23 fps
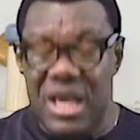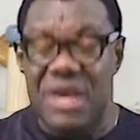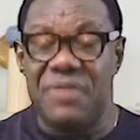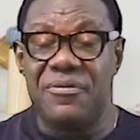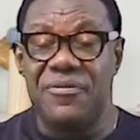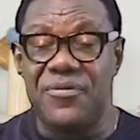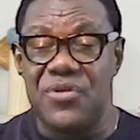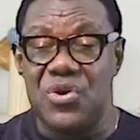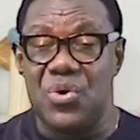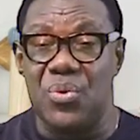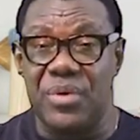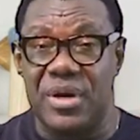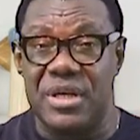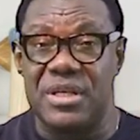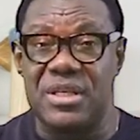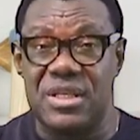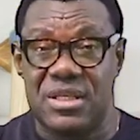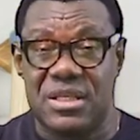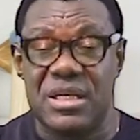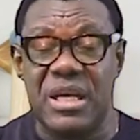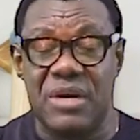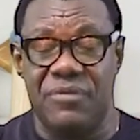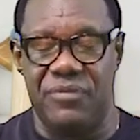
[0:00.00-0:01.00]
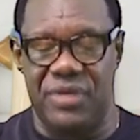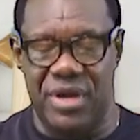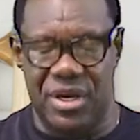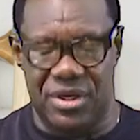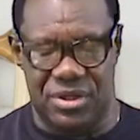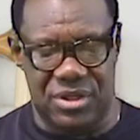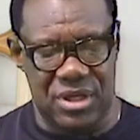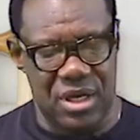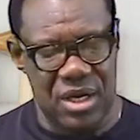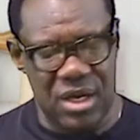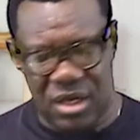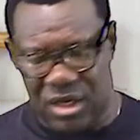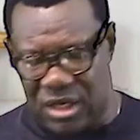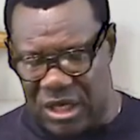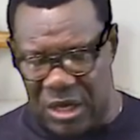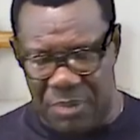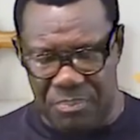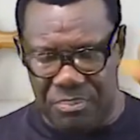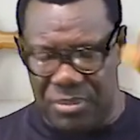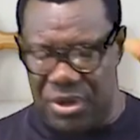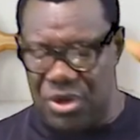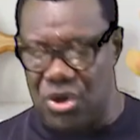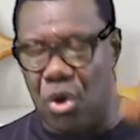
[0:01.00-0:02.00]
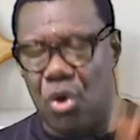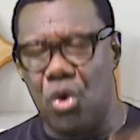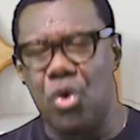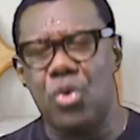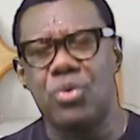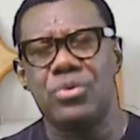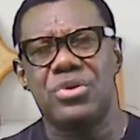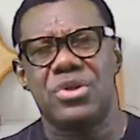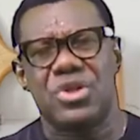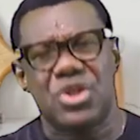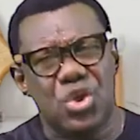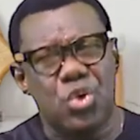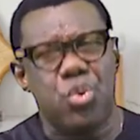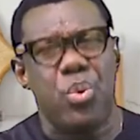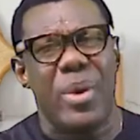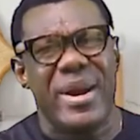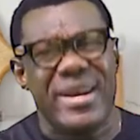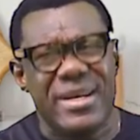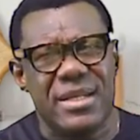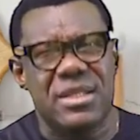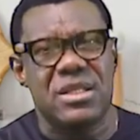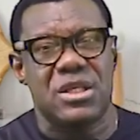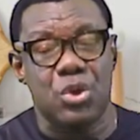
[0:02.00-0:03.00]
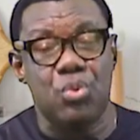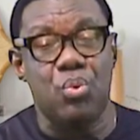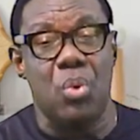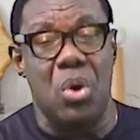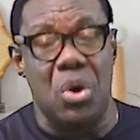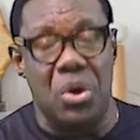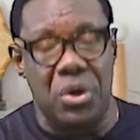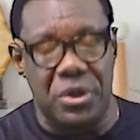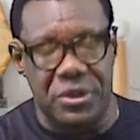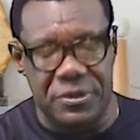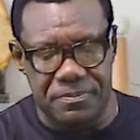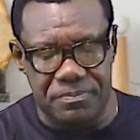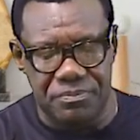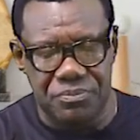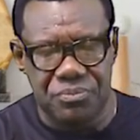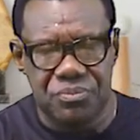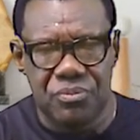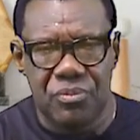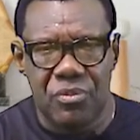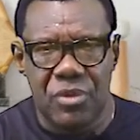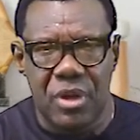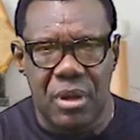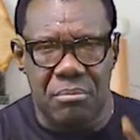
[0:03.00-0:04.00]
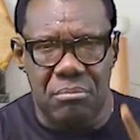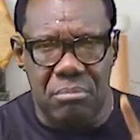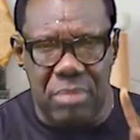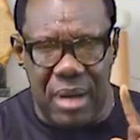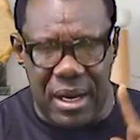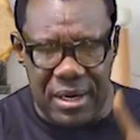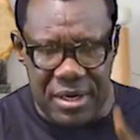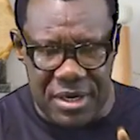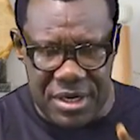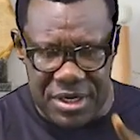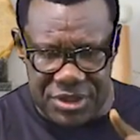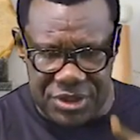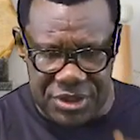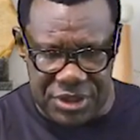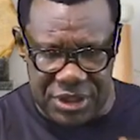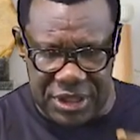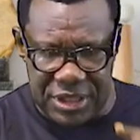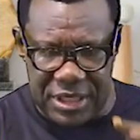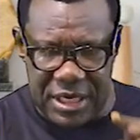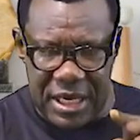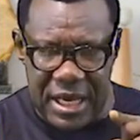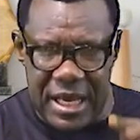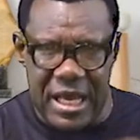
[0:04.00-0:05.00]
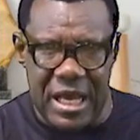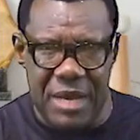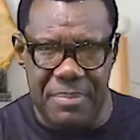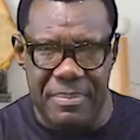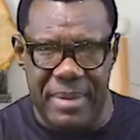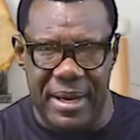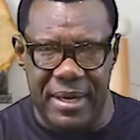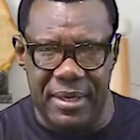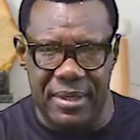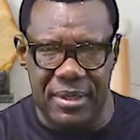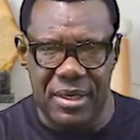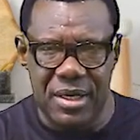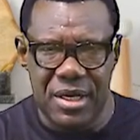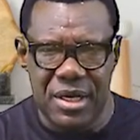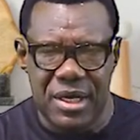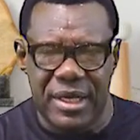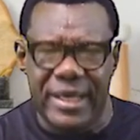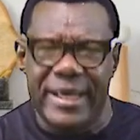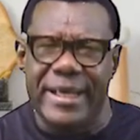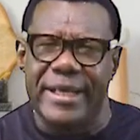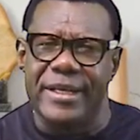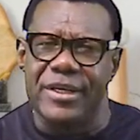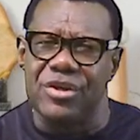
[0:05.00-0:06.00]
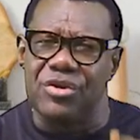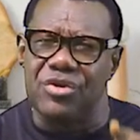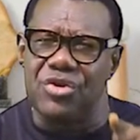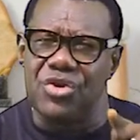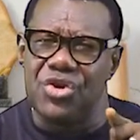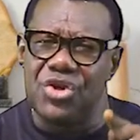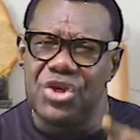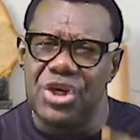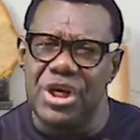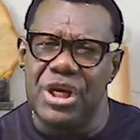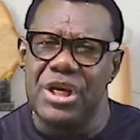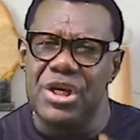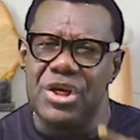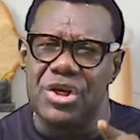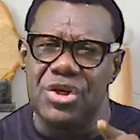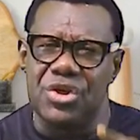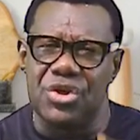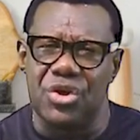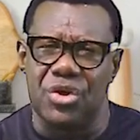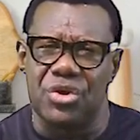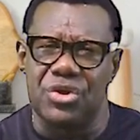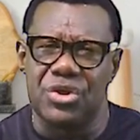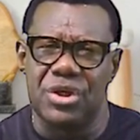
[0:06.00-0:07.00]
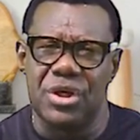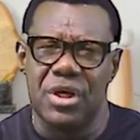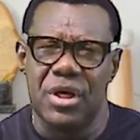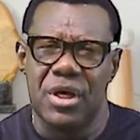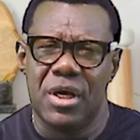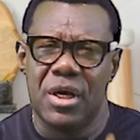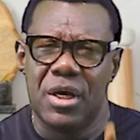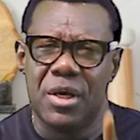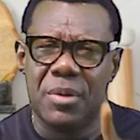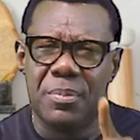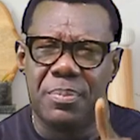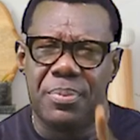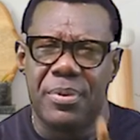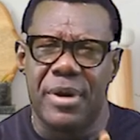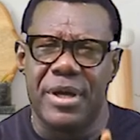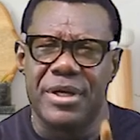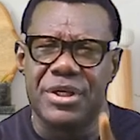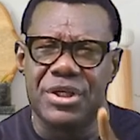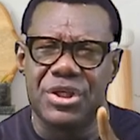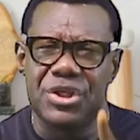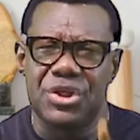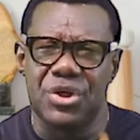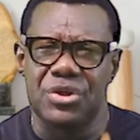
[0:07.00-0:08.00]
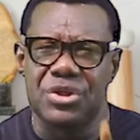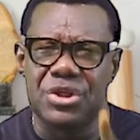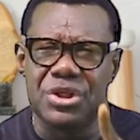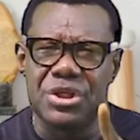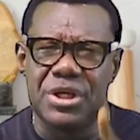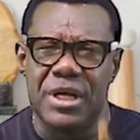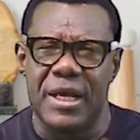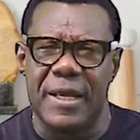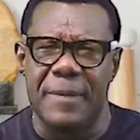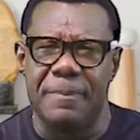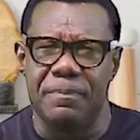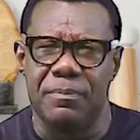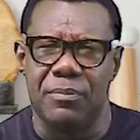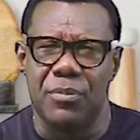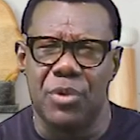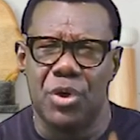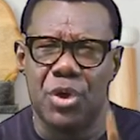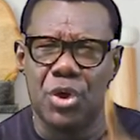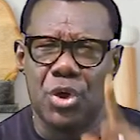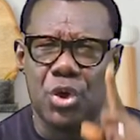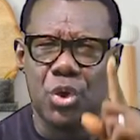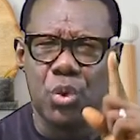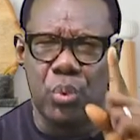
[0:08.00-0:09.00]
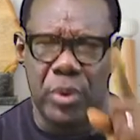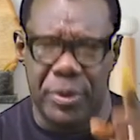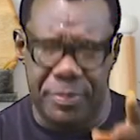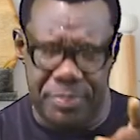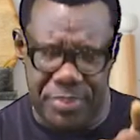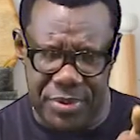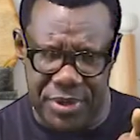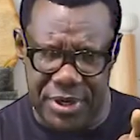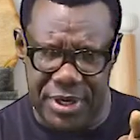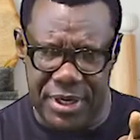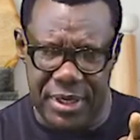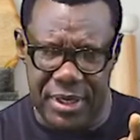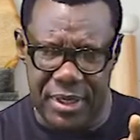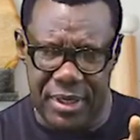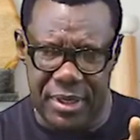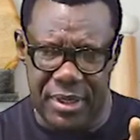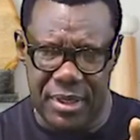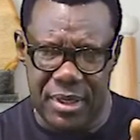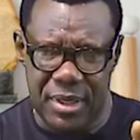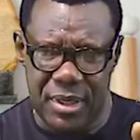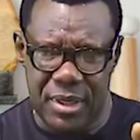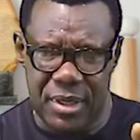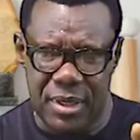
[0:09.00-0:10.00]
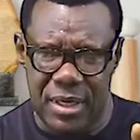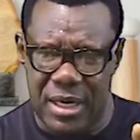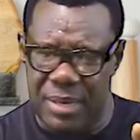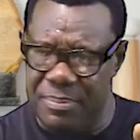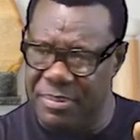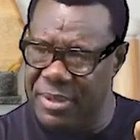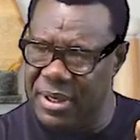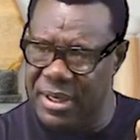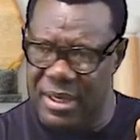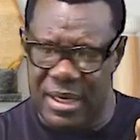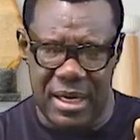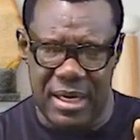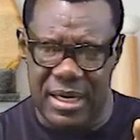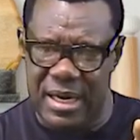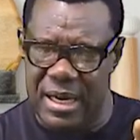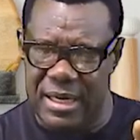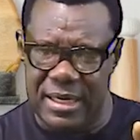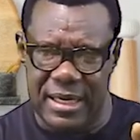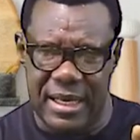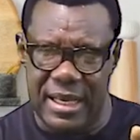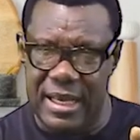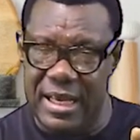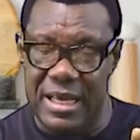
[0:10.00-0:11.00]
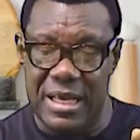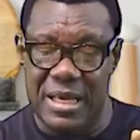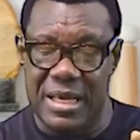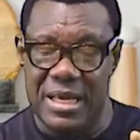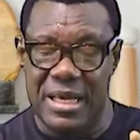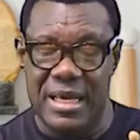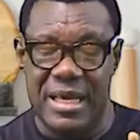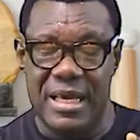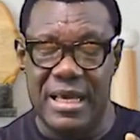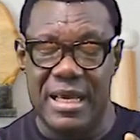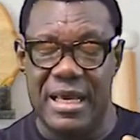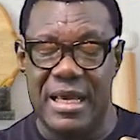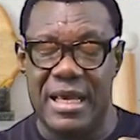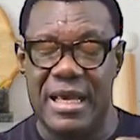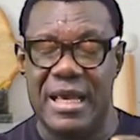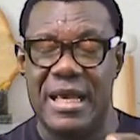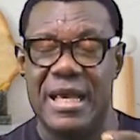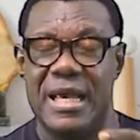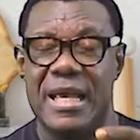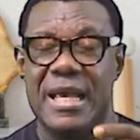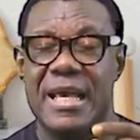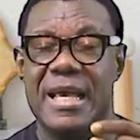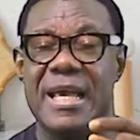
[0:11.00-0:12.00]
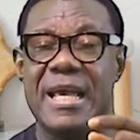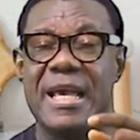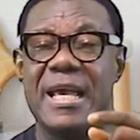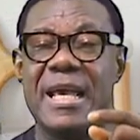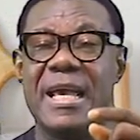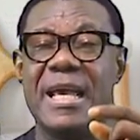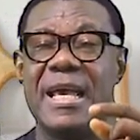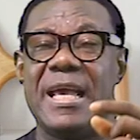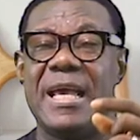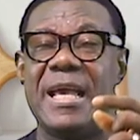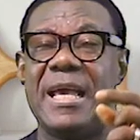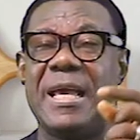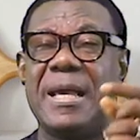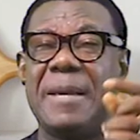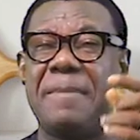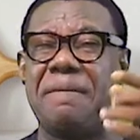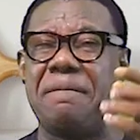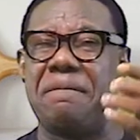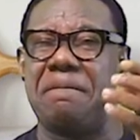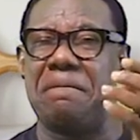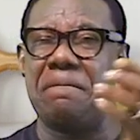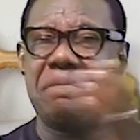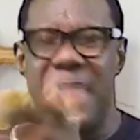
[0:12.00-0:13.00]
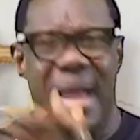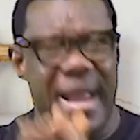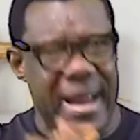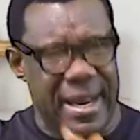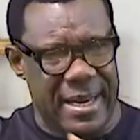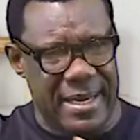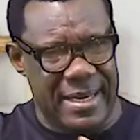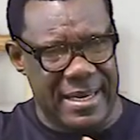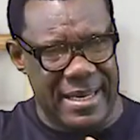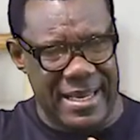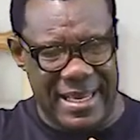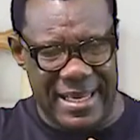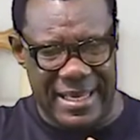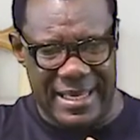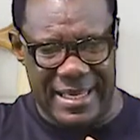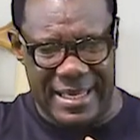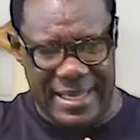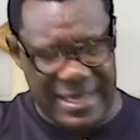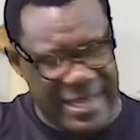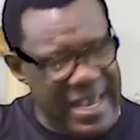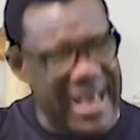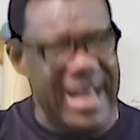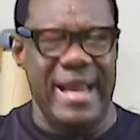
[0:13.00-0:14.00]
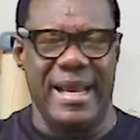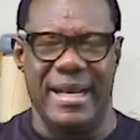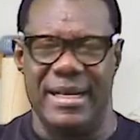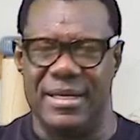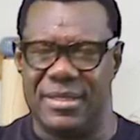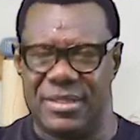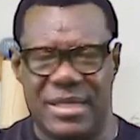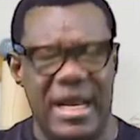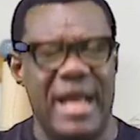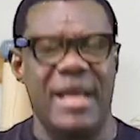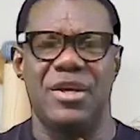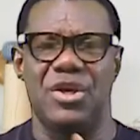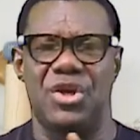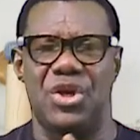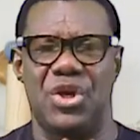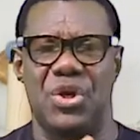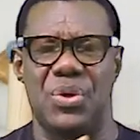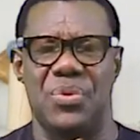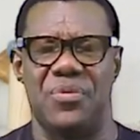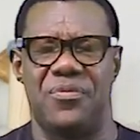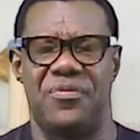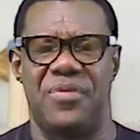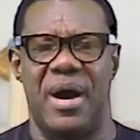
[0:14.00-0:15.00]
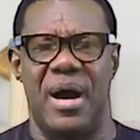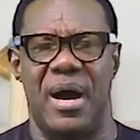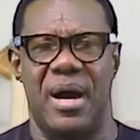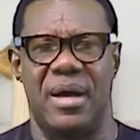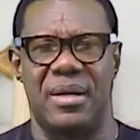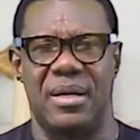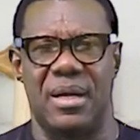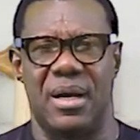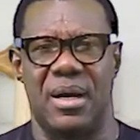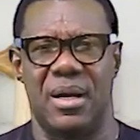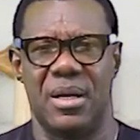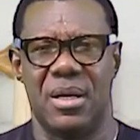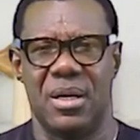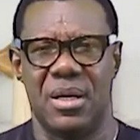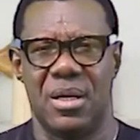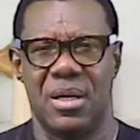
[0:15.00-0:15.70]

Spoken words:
If you receive this, give me your own 21 ballistic amen. In Jesus' precious name we pray. Let me hear that amen again. Thank you, Father.